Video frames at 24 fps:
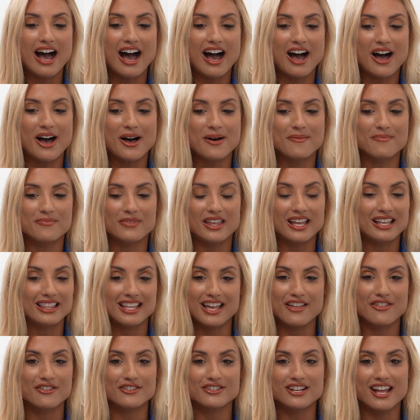like the
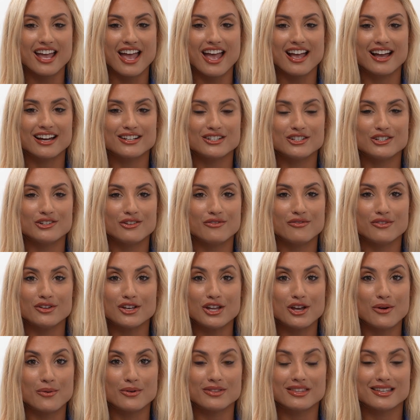other day I got to do a
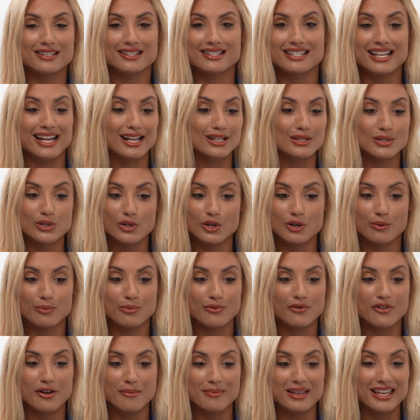video with this dance group
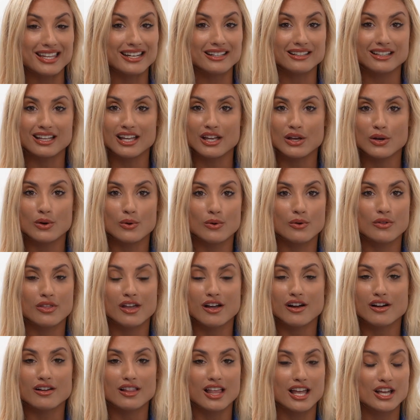from Italy who they
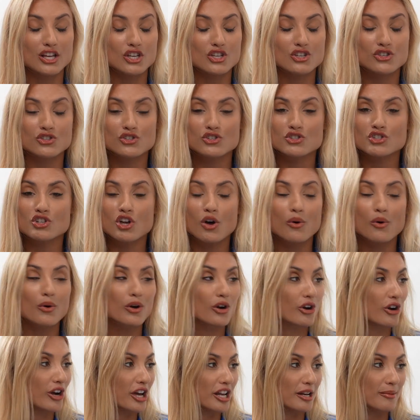are like so
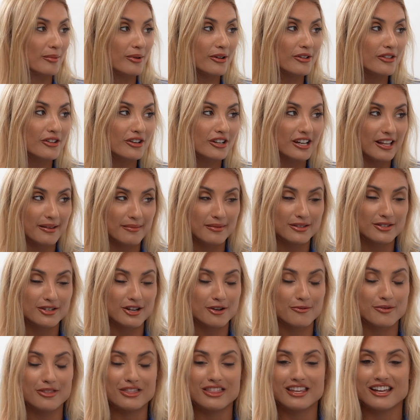incredible. Their name is
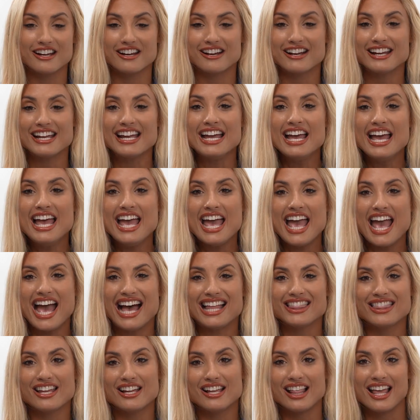Urban Theory,
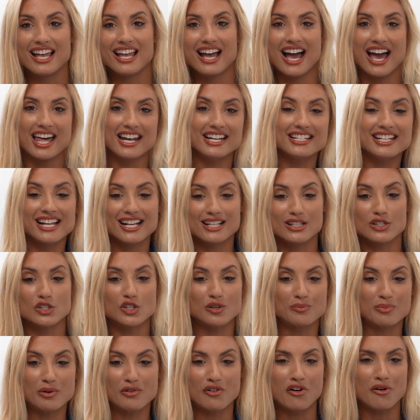and they like kind of dance
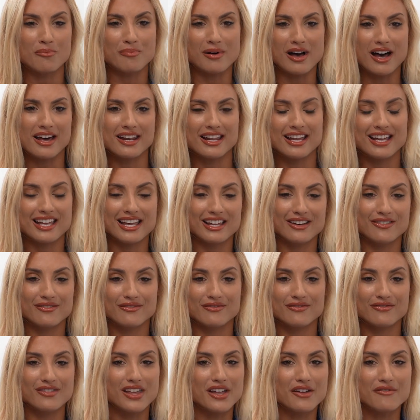super robotic
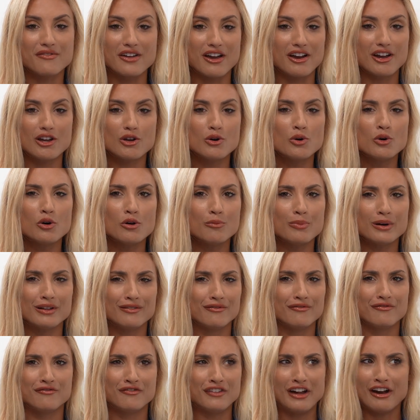and like very cool, but
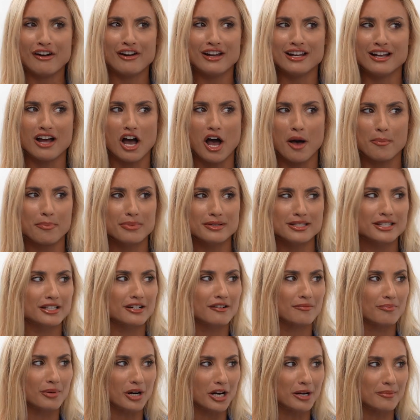very opposite
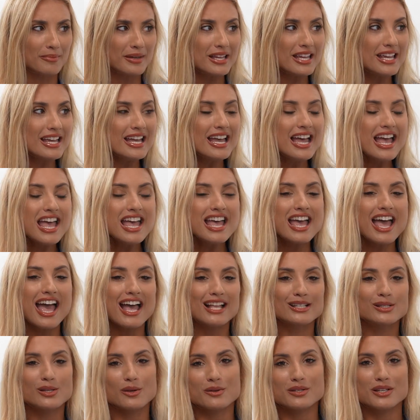of Barbie.
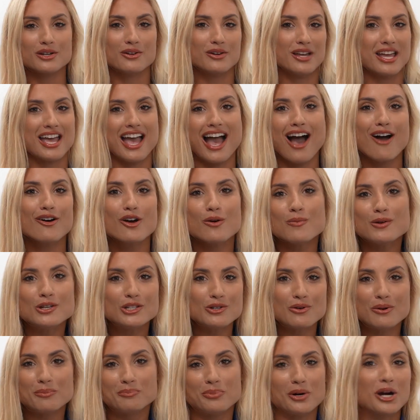And so I was like, okay, how can we
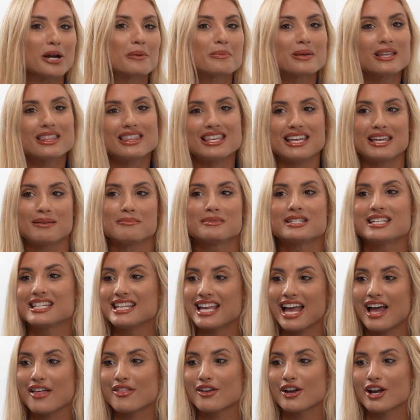do a Barbie theme
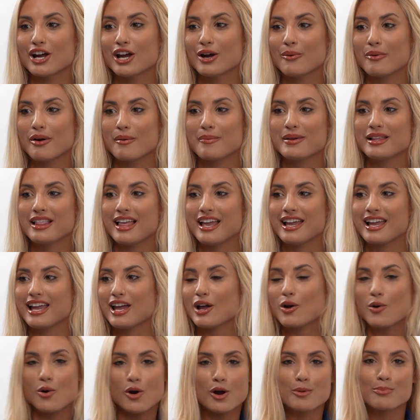together where we like
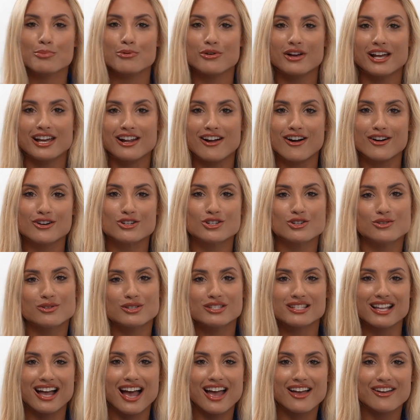incorporate our two
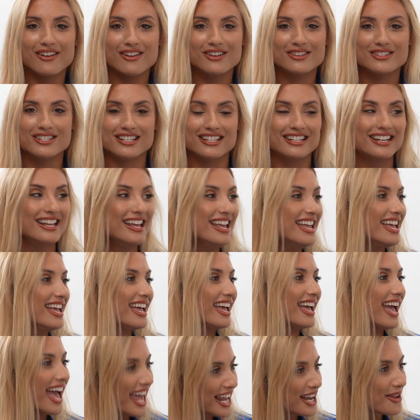styles? And
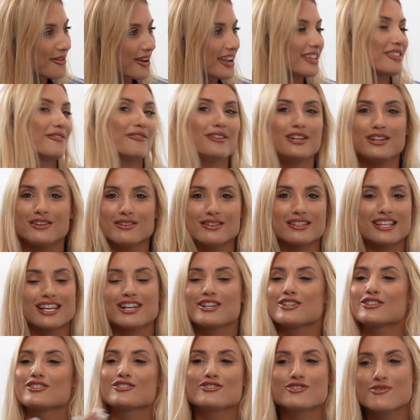anyway, the video is
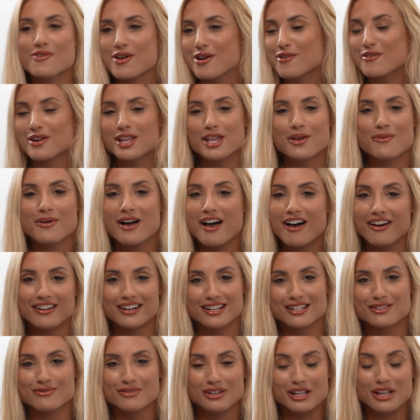like doing really well, and
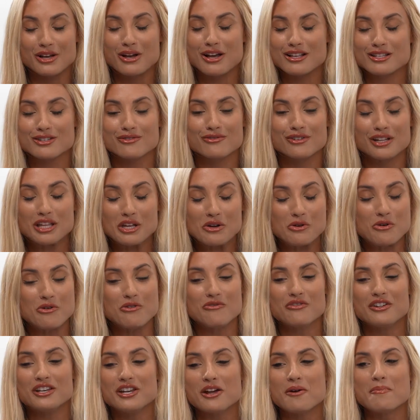it's a really cool
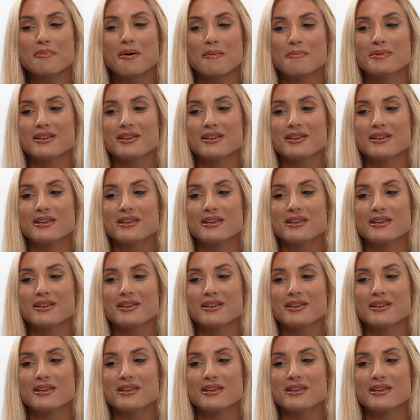video. But